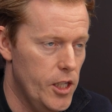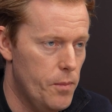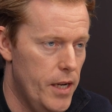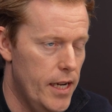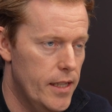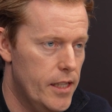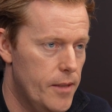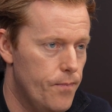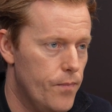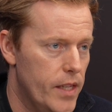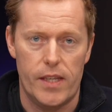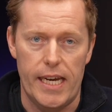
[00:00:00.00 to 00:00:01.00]
in these parts.
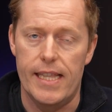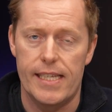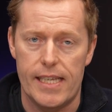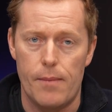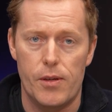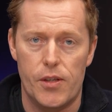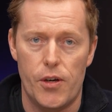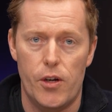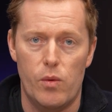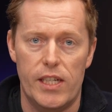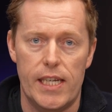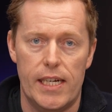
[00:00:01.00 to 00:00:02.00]
In this episode,
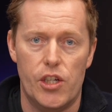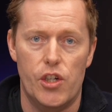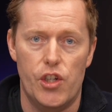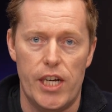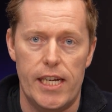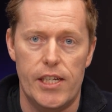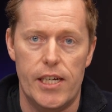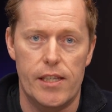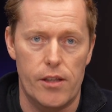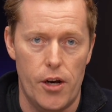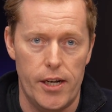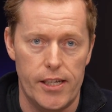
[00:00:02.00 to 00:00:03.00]
we touch on JJ's
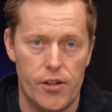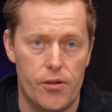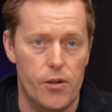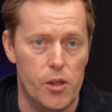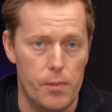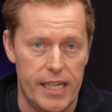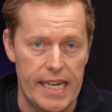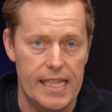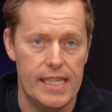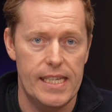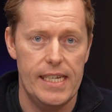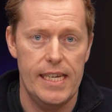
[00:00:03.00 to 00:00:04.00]
learnings across
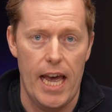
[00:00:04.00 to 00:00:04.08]
McKinsey,